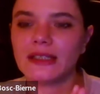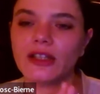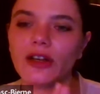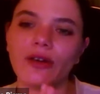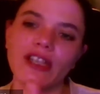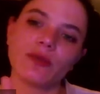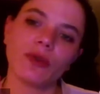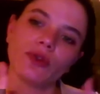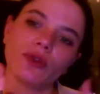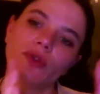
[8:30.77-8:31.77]
That
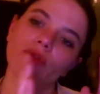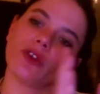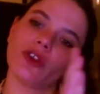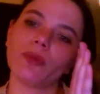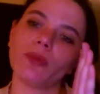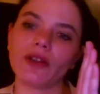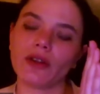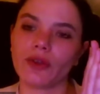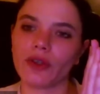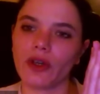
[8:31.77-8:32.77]
correspond to the first part
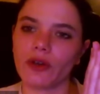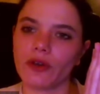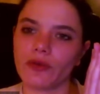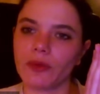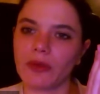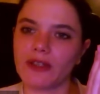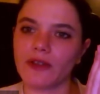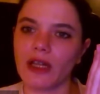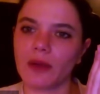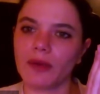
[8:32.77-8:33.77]
of the curve of the
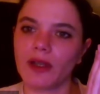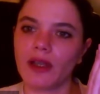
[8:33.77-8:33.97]
MixLab.